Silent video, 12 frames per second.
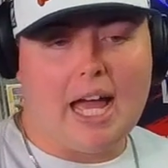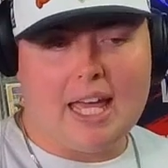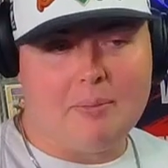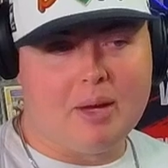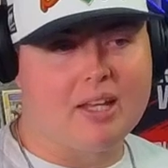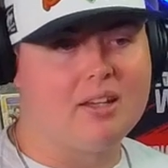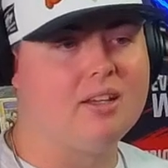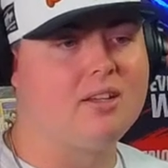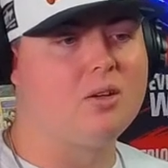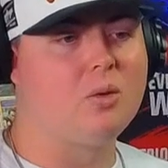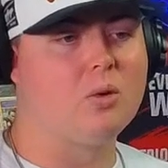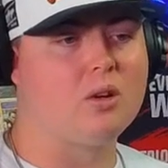Am I a
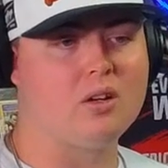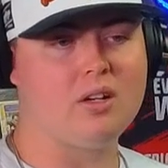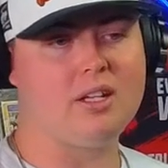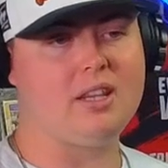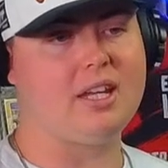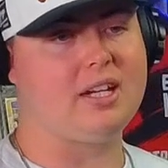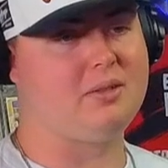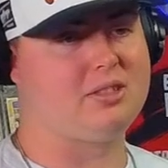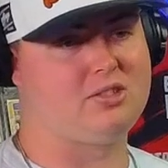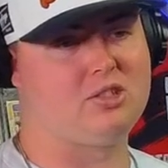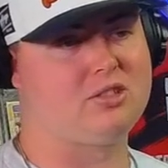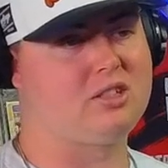little worried that
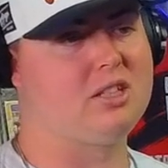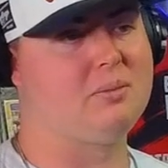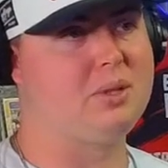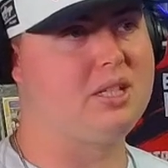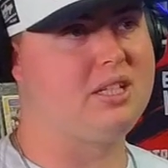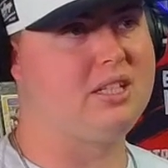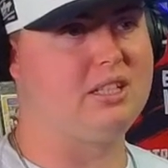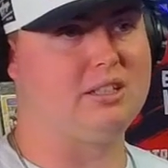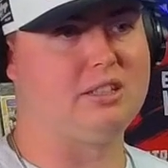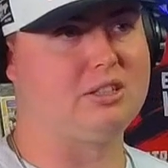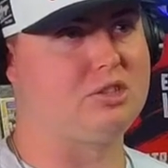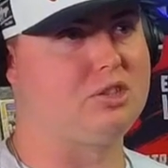it's just going to be
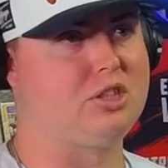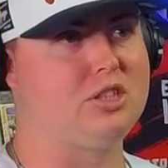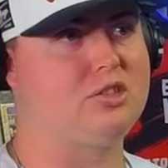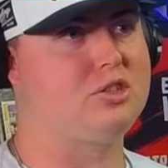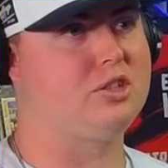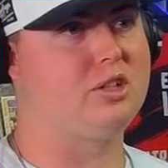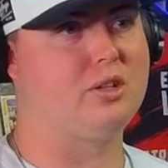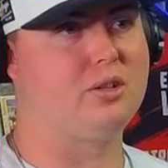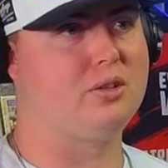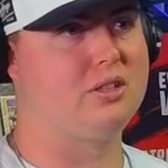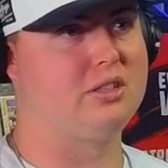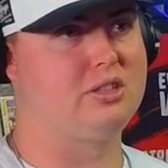a shit
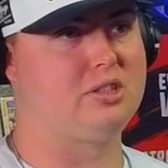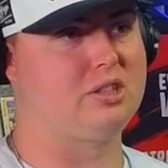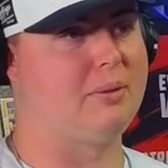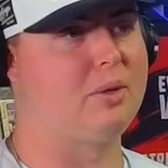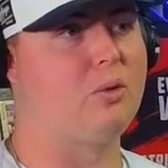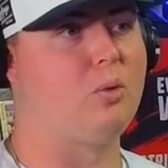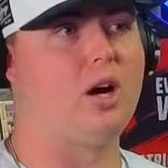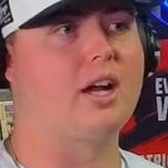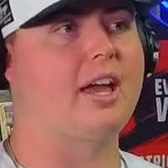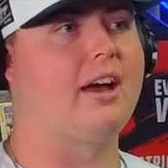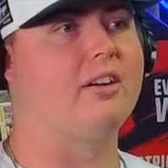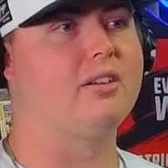show and I'm going to
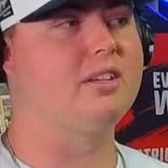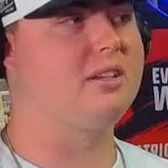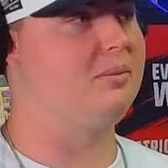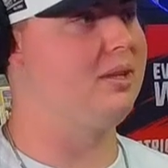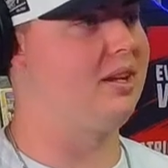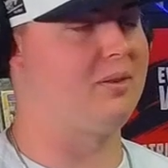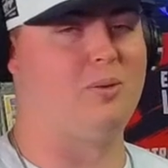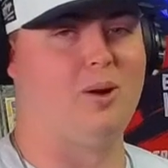walk out of it and be like,